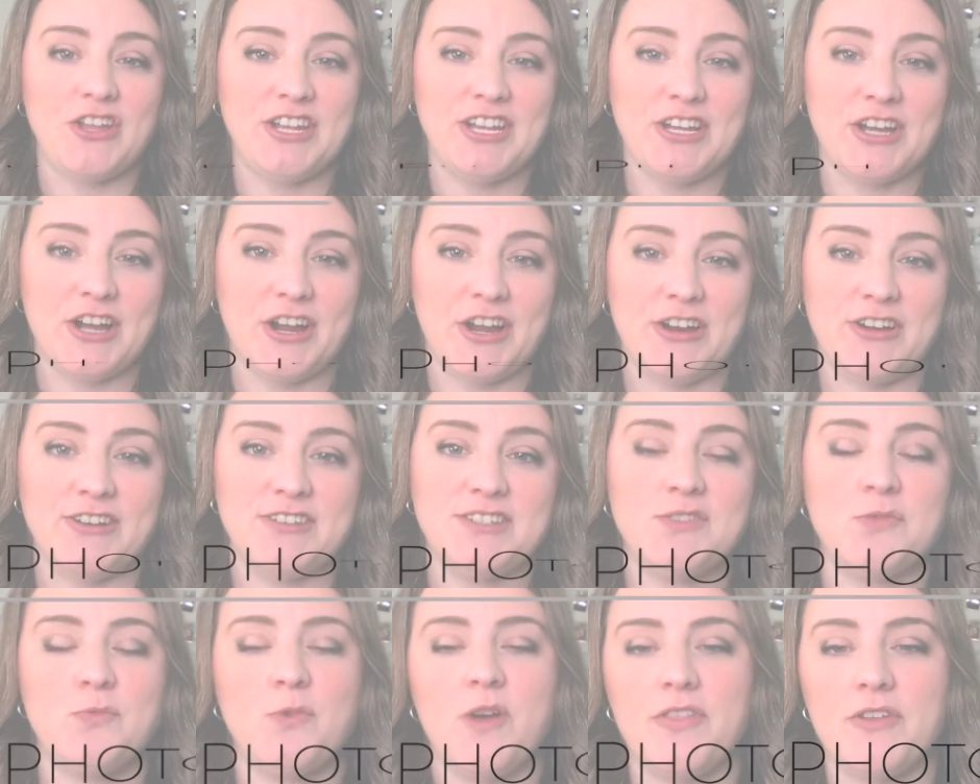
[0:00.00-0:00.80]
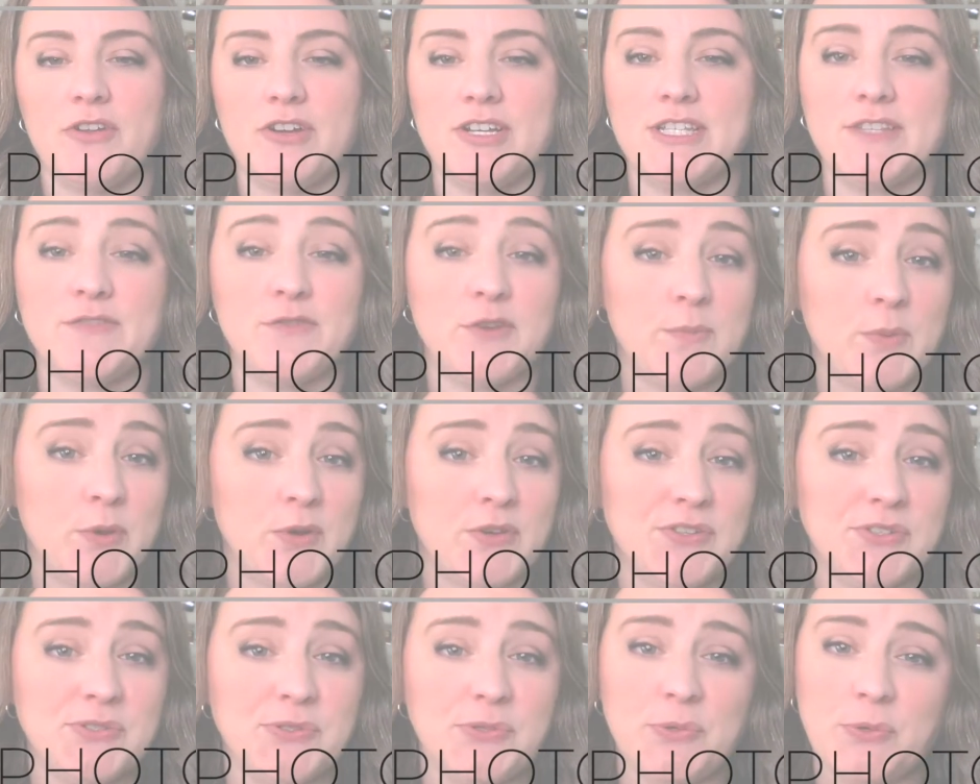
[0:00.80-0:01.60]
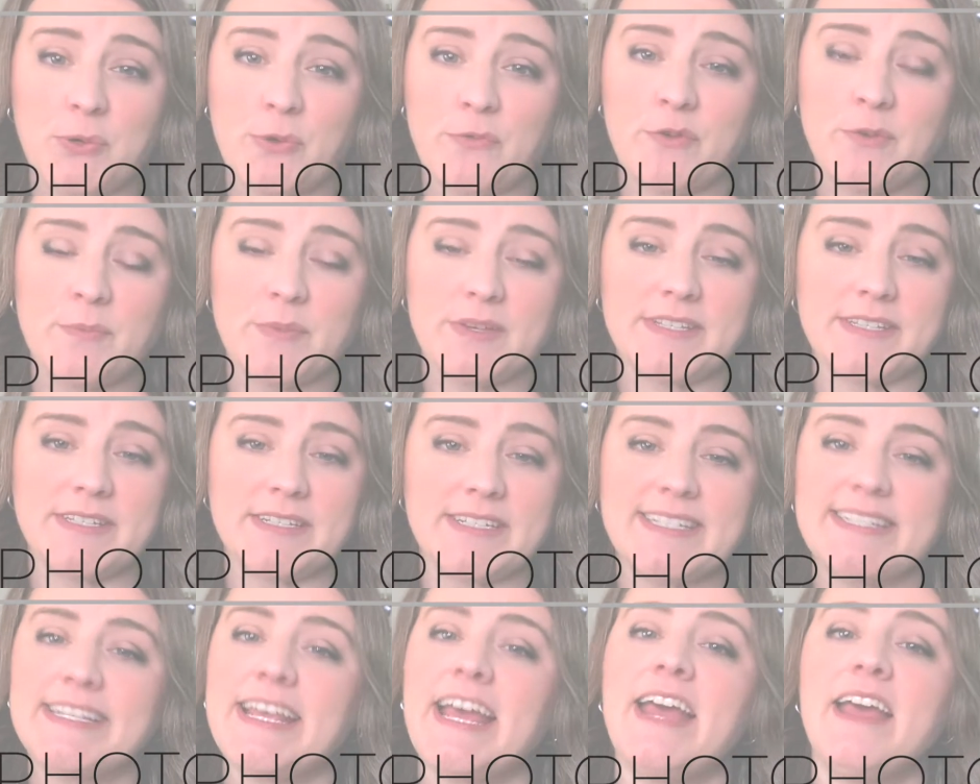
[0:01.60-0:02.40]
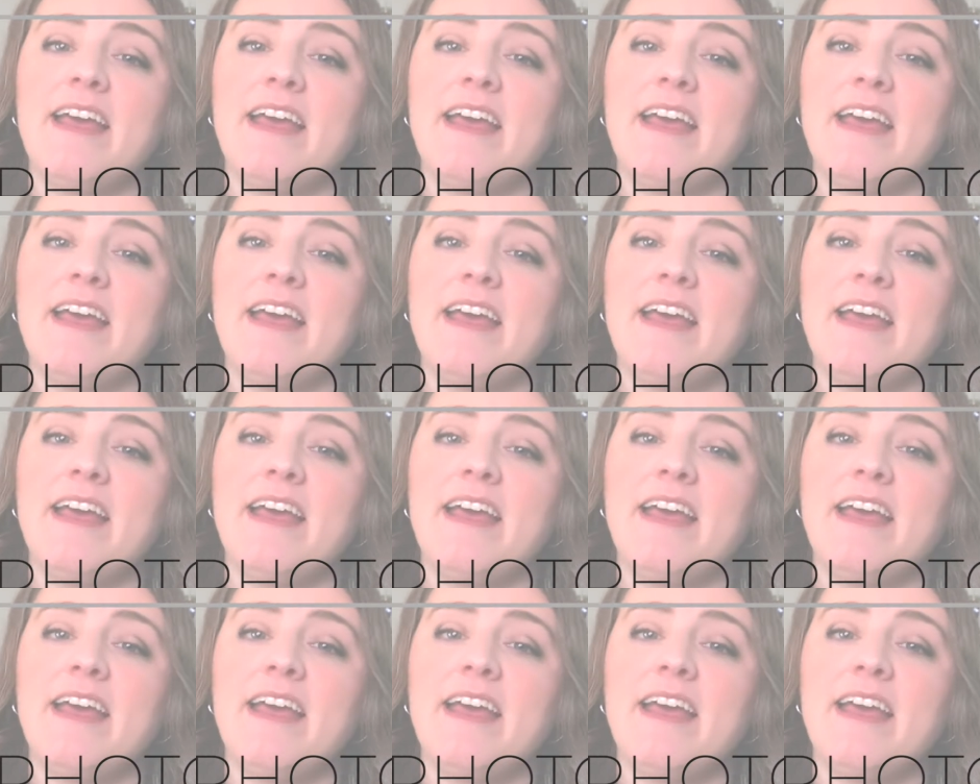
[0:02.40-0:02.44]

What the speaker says: cards, whether it's for personal or for business,